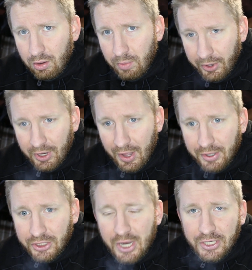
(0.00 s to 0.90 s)
But yeah,
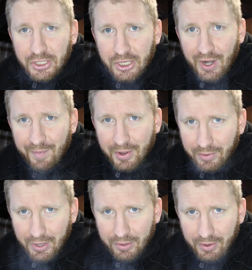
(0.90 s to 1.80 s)
they're changing shit up in
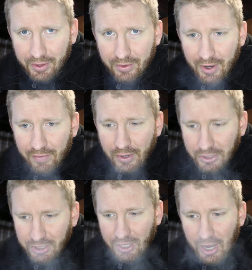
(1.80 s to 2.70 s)
2023,
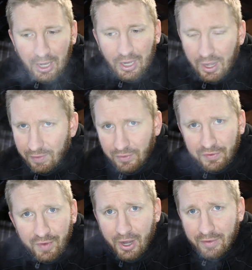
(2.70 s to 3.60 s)
unfortunately. I love those
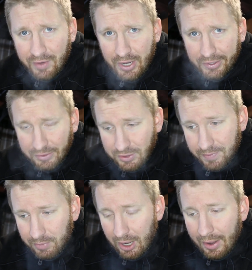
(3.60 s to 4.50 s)
fucking vehicles.
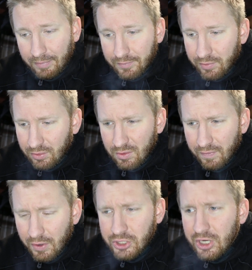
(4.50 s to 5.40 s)
But
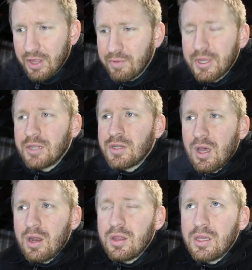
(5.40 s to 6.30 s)
fortunately, there'll be a
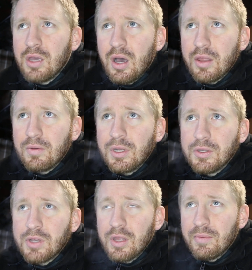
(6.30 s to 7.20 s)
ton of the other
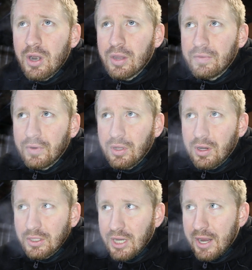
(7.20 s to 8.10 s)
ones on the market for a
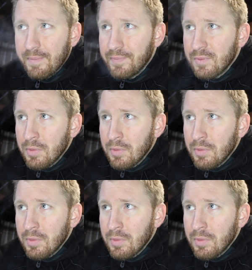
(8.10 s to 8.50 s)
long time.